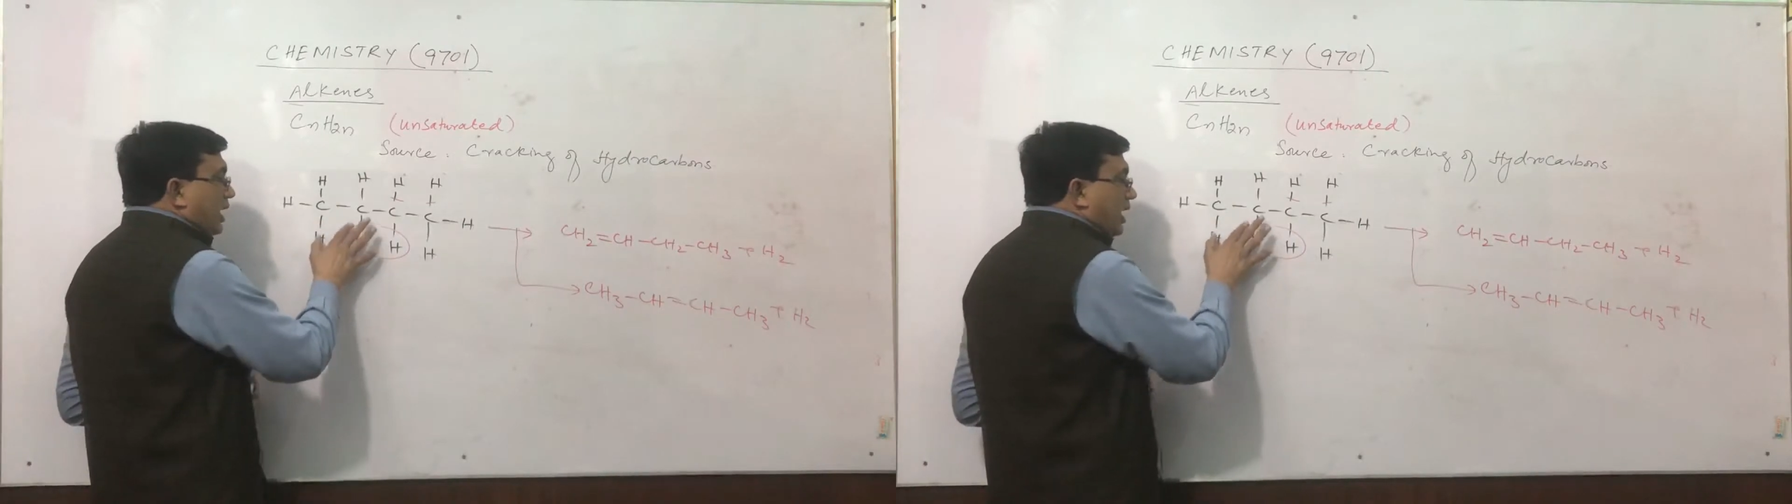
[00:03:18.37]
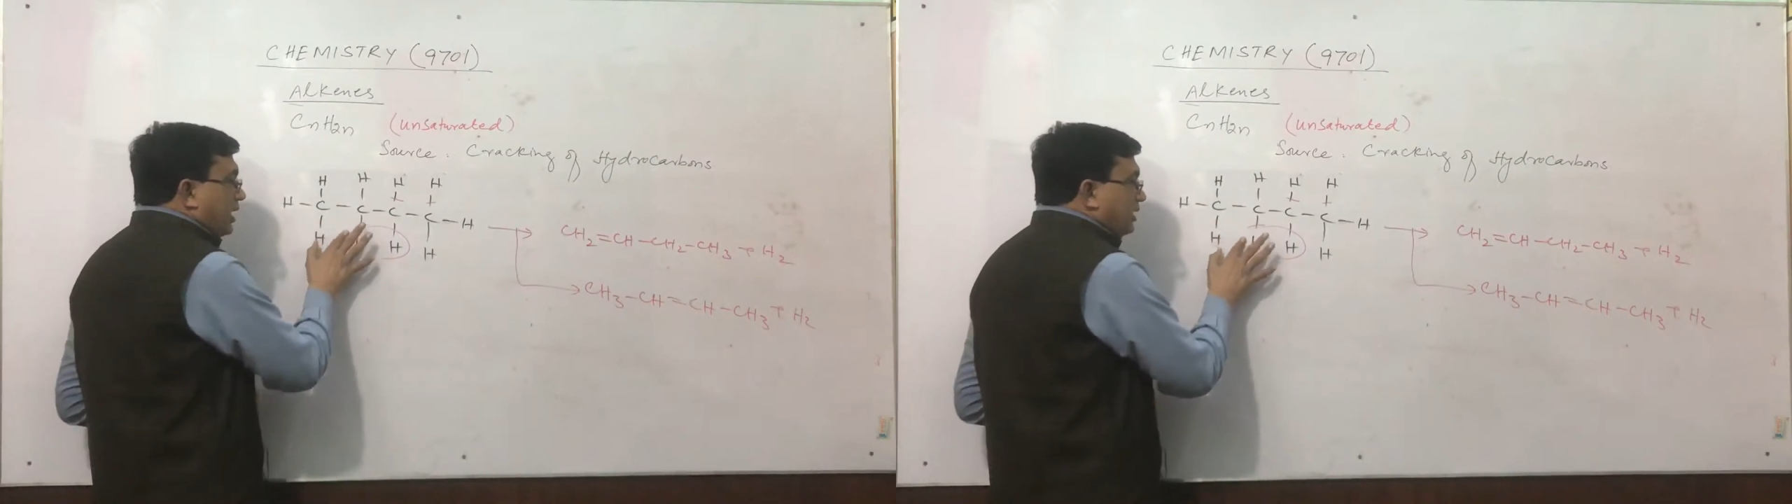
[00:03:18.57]

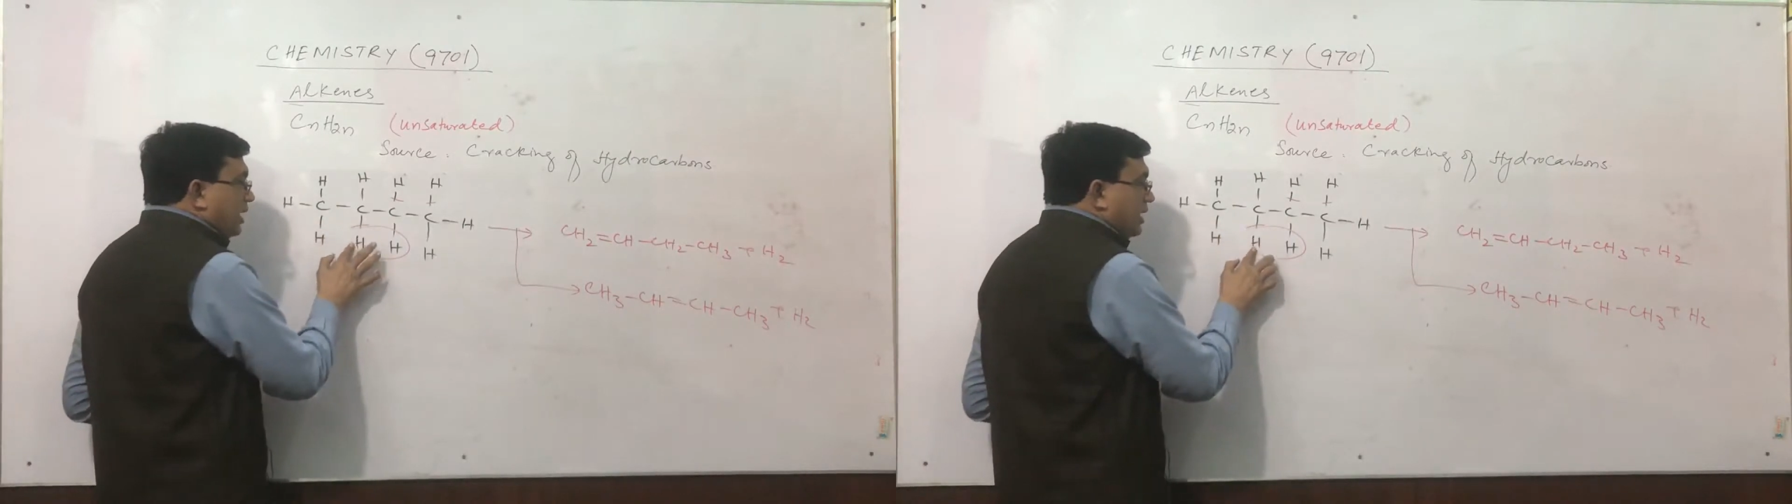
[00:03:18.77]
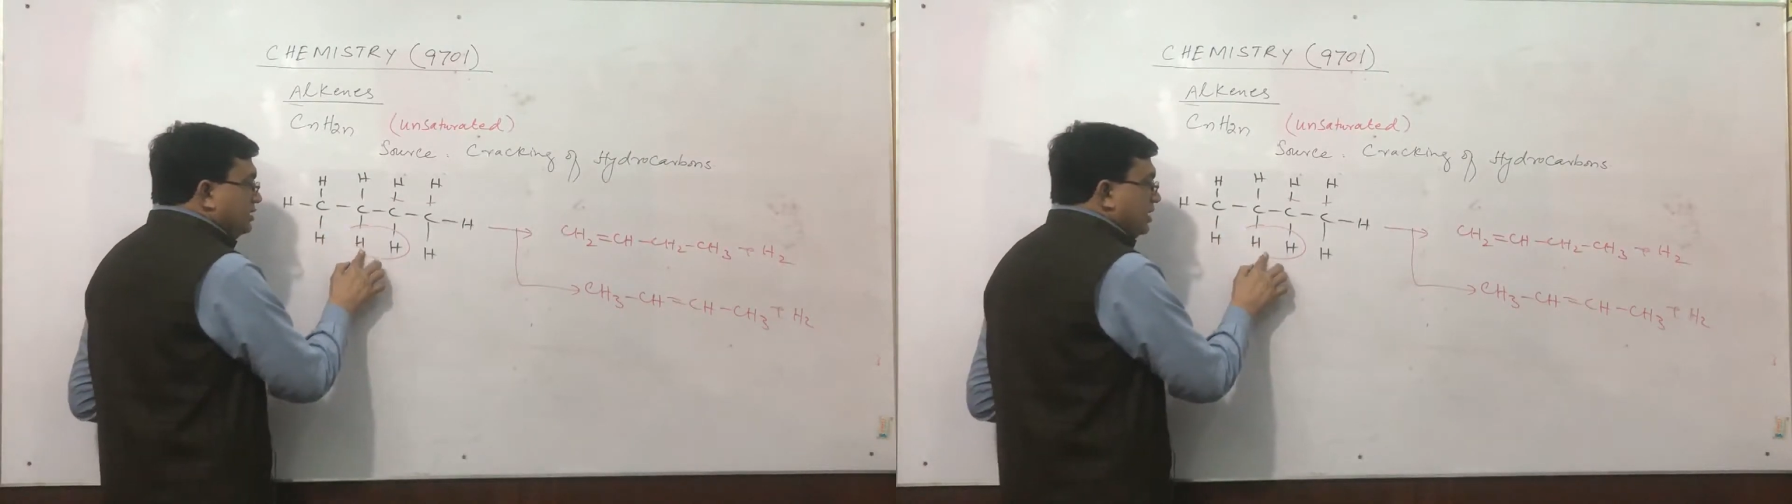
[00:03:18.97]

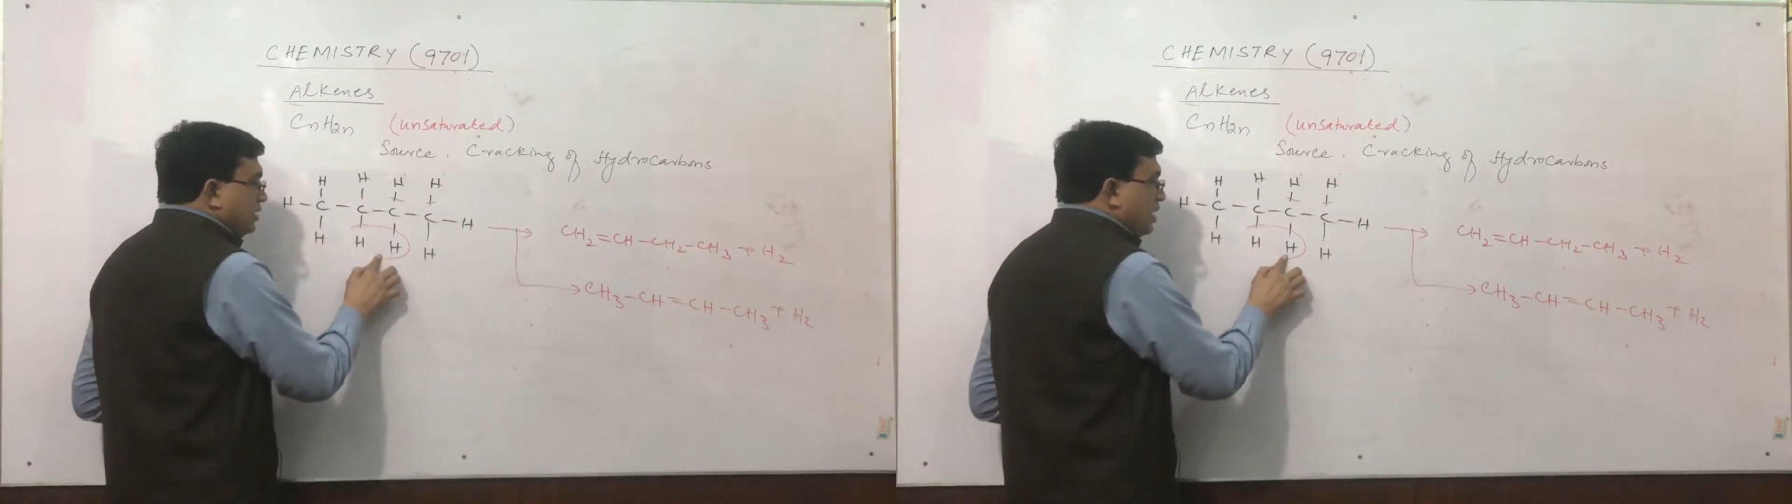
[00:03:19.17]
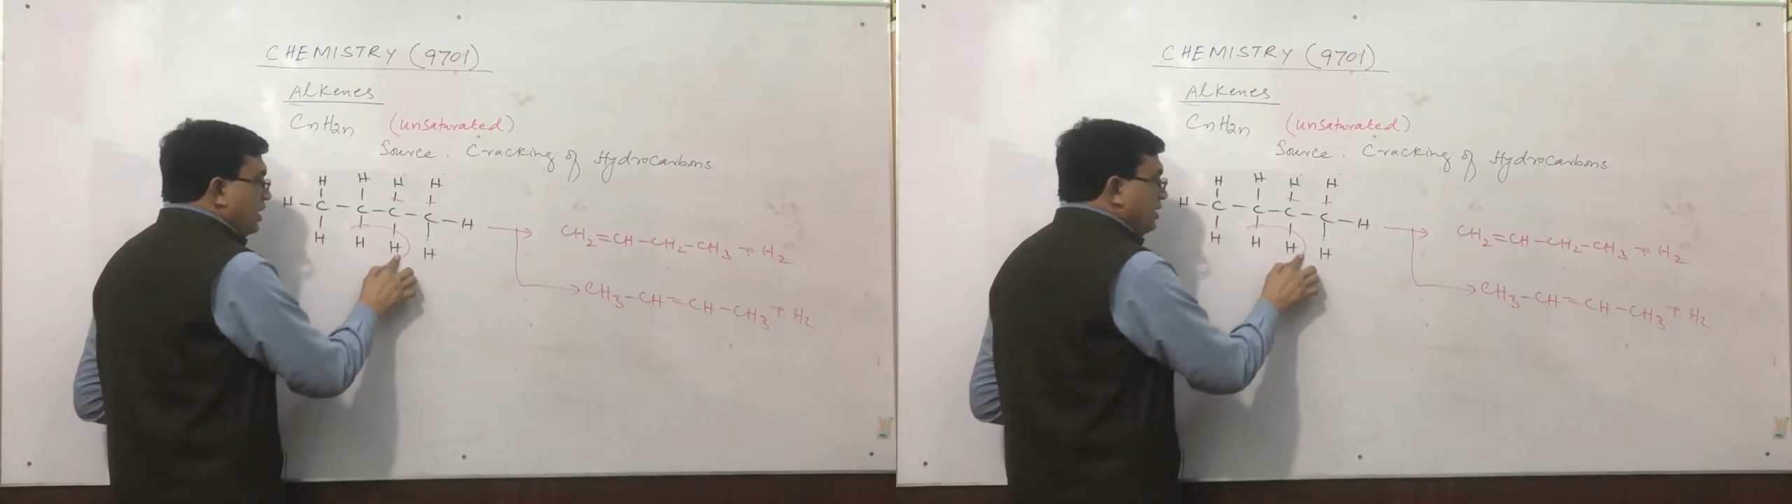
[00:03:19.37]
as
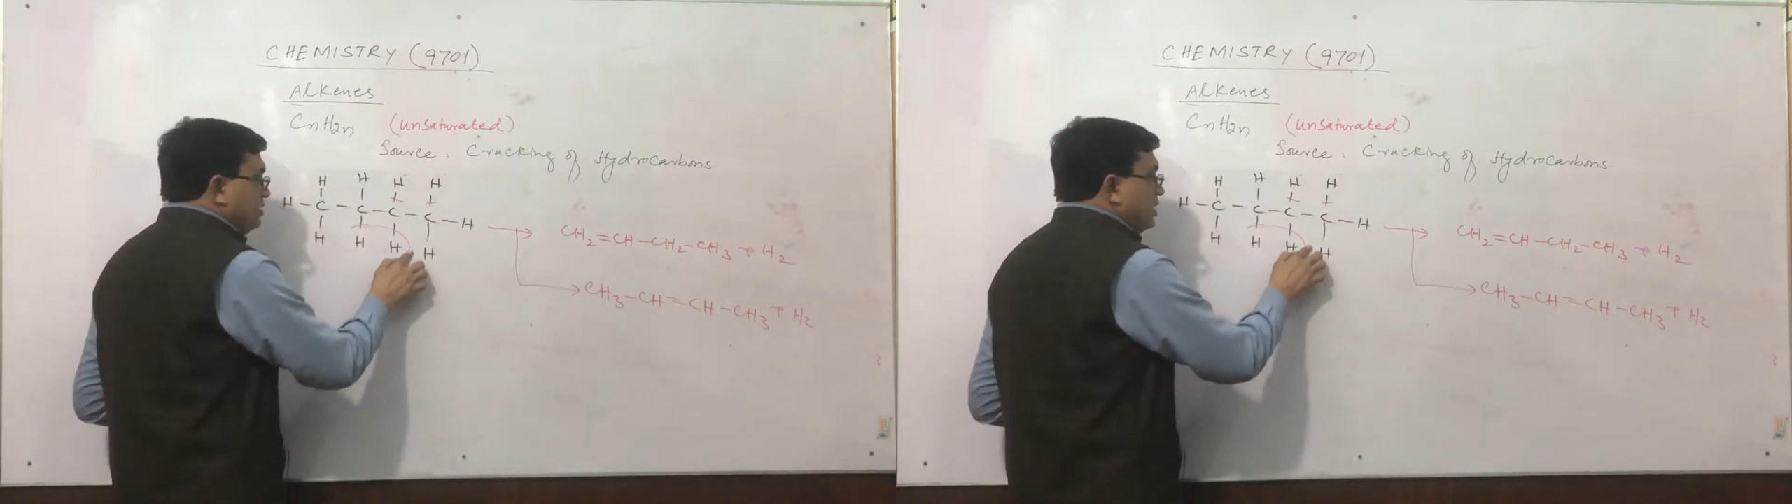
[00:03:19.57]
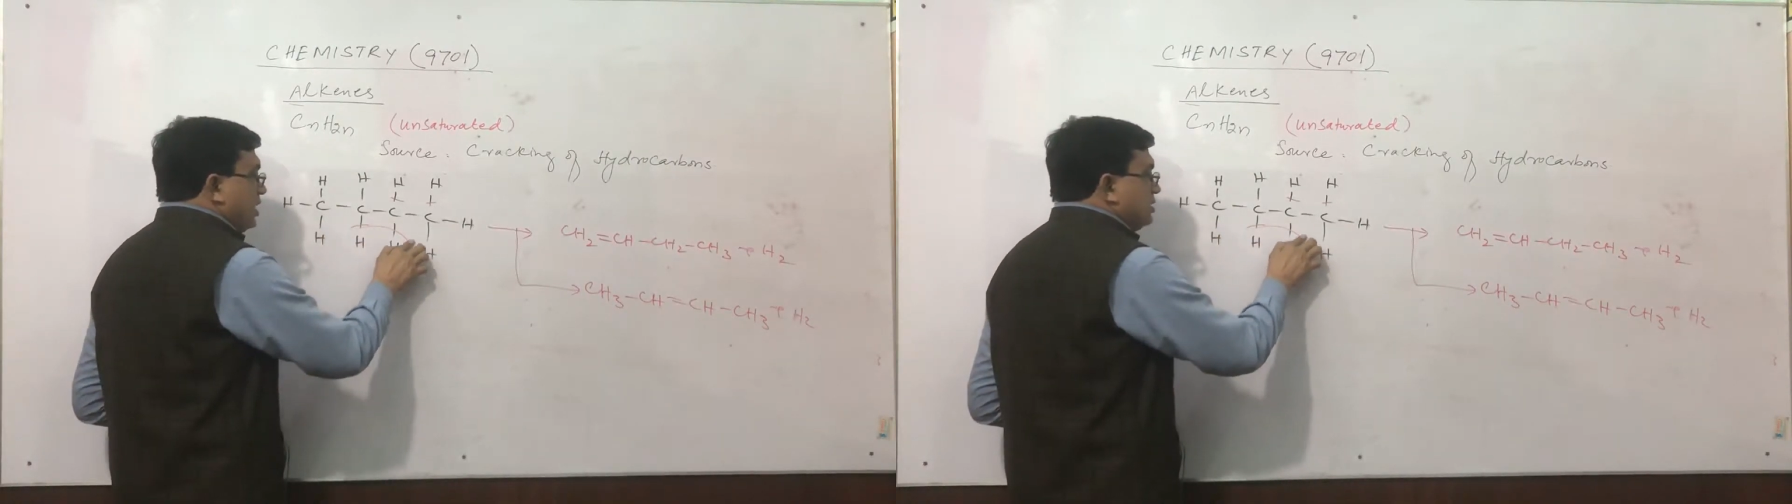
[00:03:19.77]
a
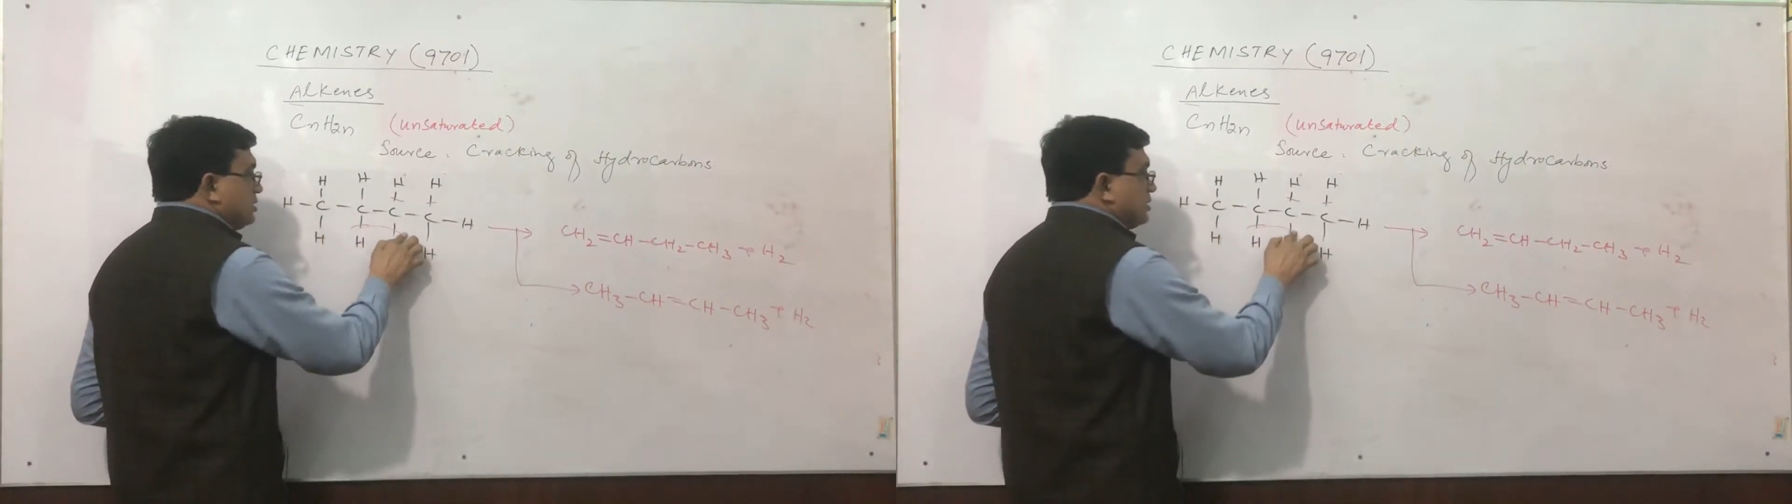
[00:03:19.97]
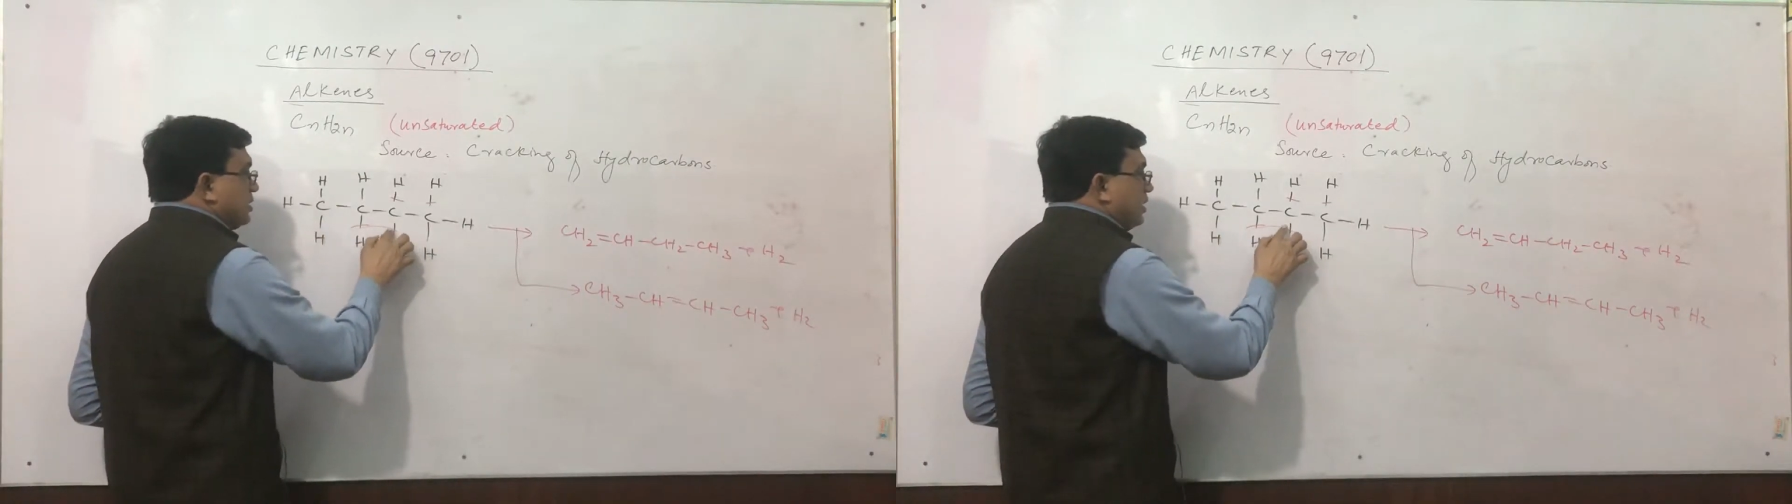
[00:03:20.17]
third
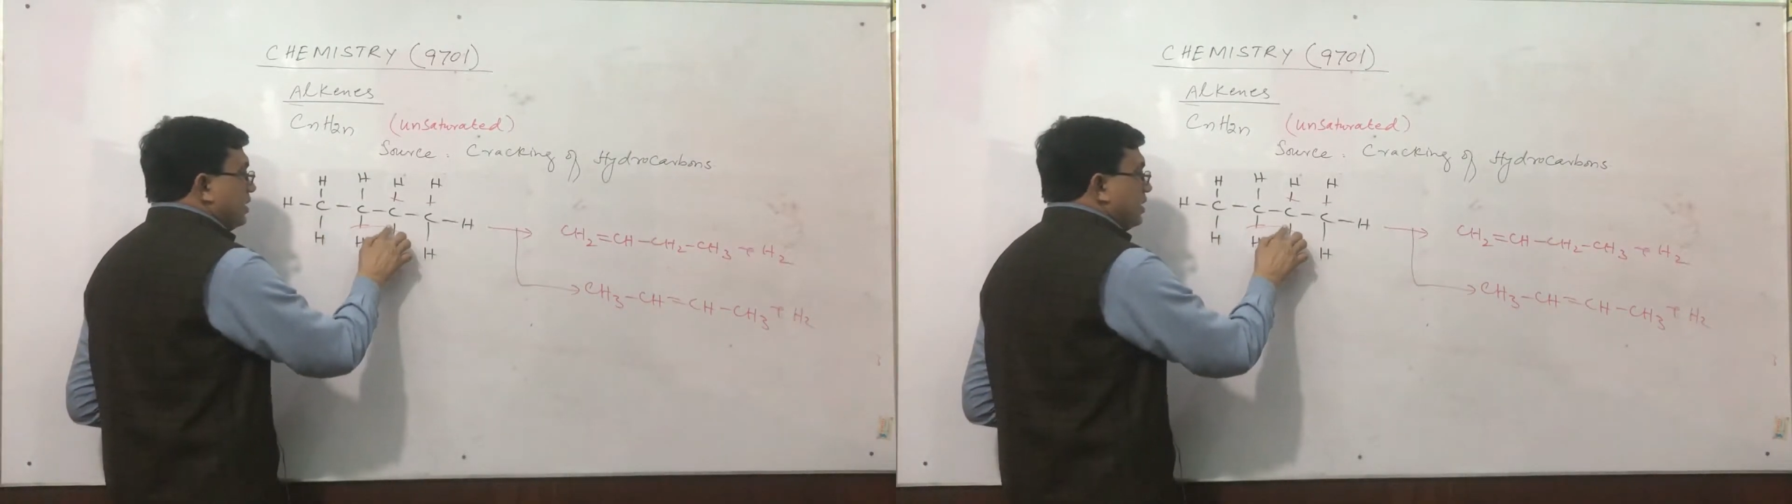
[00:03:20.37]
chance,